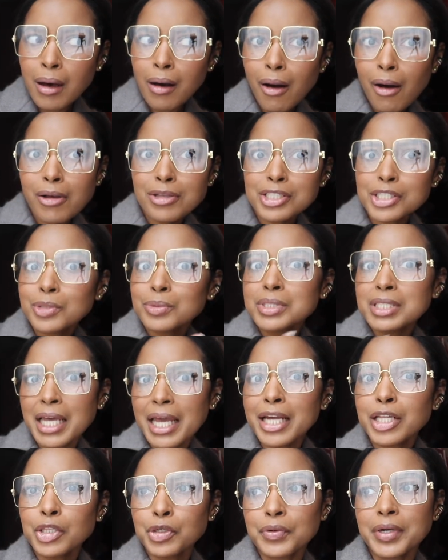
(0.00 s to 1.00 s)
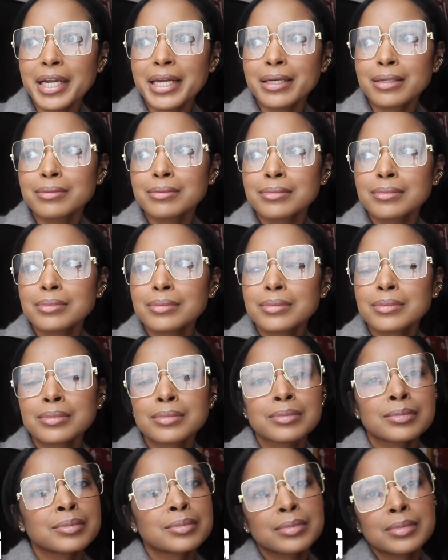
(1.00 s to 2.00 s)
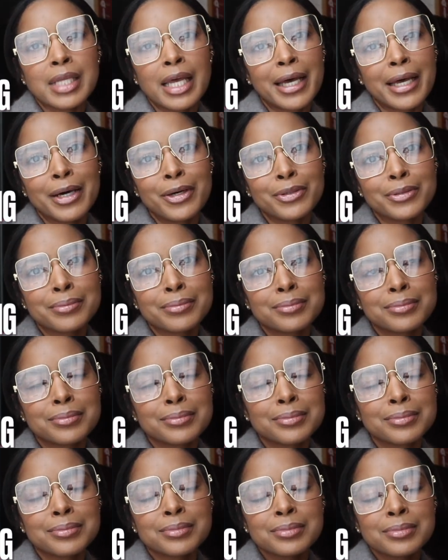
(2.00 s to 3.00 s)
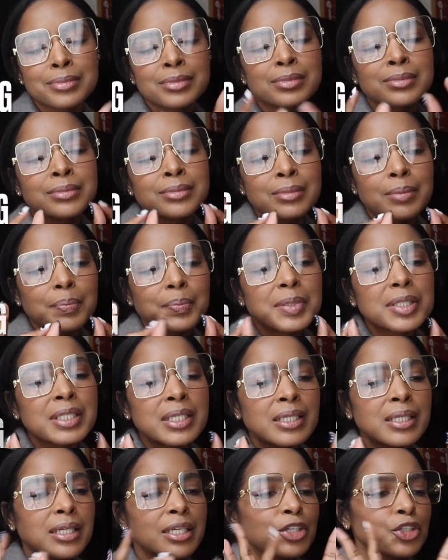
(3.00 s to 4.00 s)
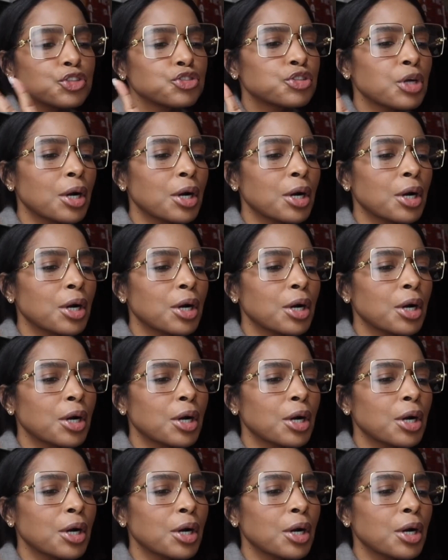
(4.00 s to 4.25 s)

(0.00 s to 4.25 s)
Also tailoring. now. Pleated,